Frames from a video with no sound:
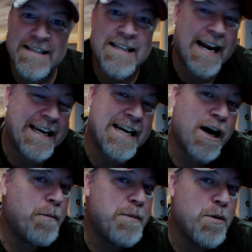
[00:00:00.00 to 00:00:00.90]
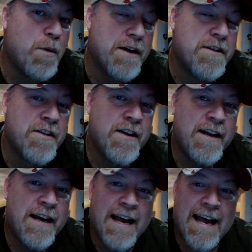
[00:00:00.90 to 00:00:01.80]
I can help you with,
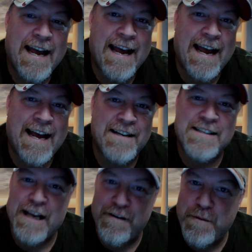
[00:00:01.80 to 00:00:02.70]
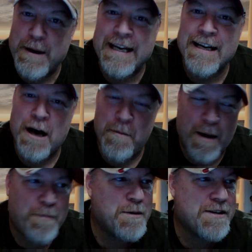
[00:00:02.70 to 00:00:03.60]
and see if we can come
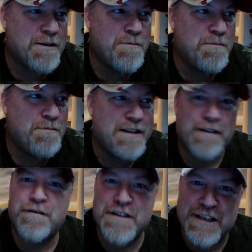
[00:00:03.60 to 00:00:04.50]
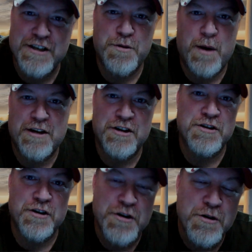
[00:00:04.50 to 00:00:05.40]
up with some different
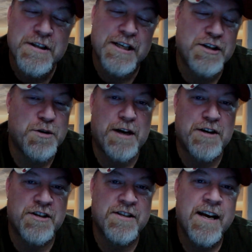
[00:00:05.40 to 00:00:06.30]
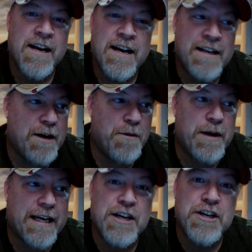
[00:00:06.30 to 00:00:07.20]
situations or new situations that we
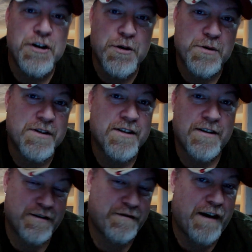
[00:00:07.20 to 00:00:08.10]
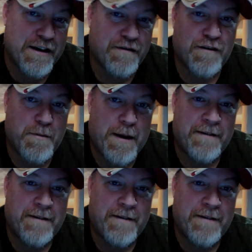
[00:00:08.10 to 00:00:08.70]
could use this phrasal verb in.